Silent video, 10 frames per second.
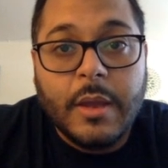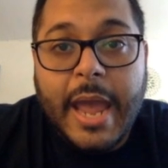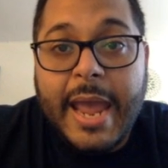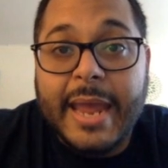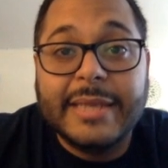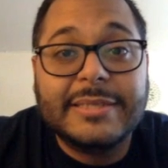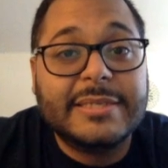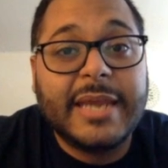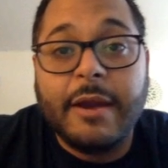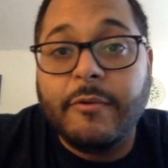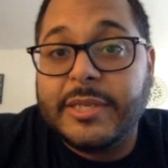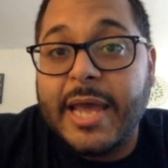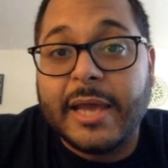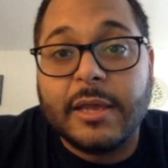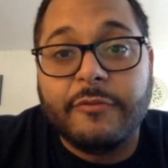And it's a scary
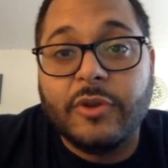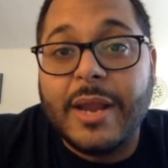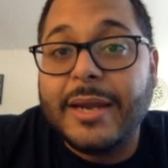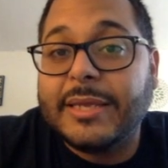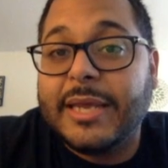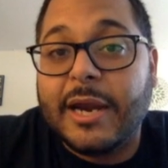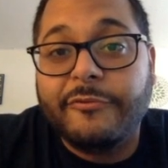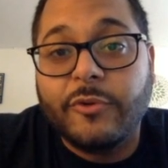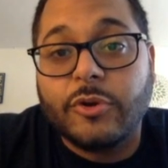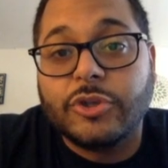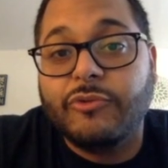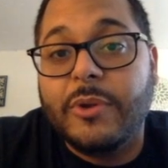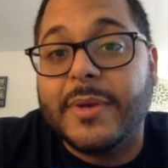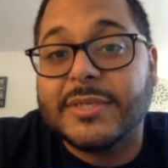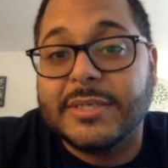deck. If you're not careful, those 3
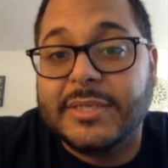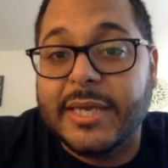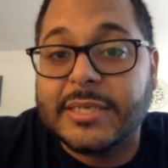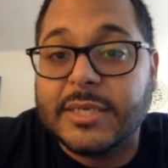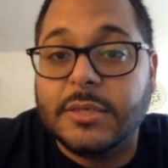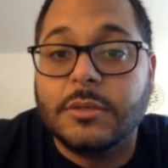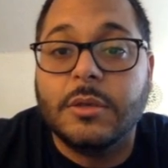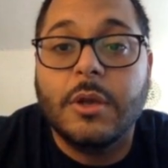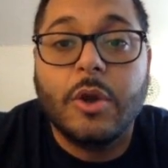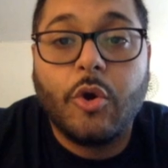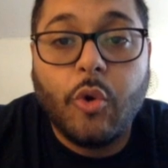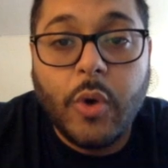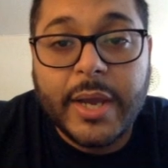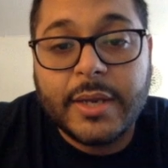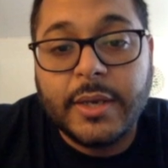Musketeers can
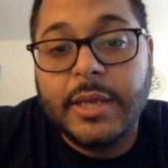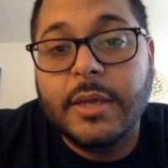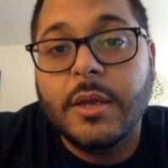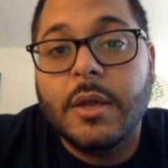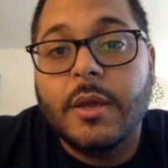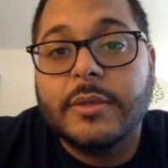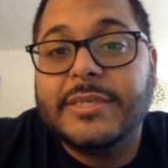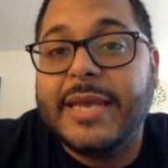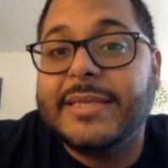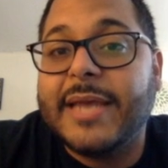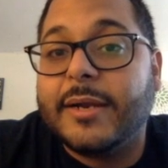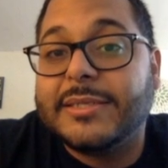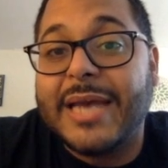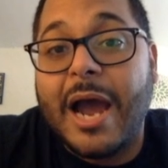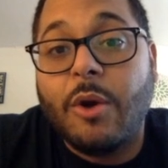quickly take down a
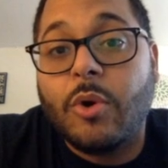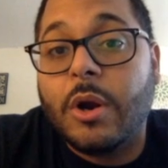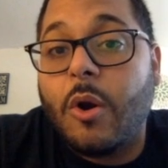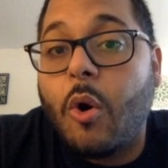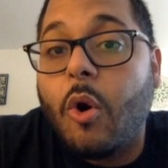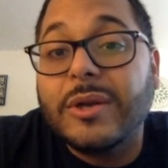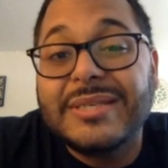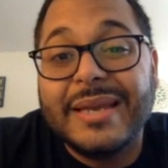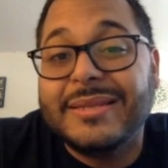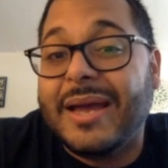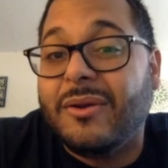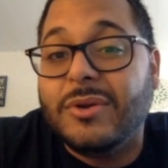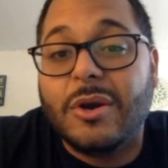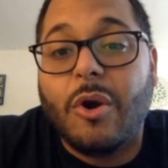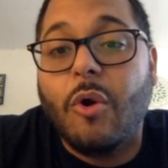tower or take down
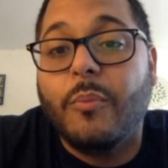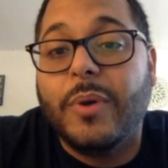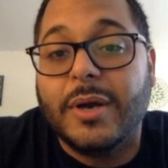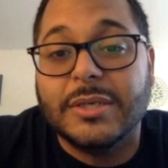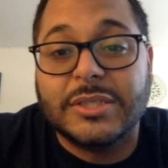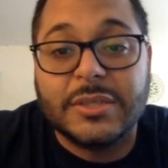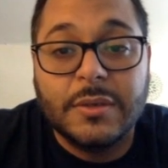your whole push.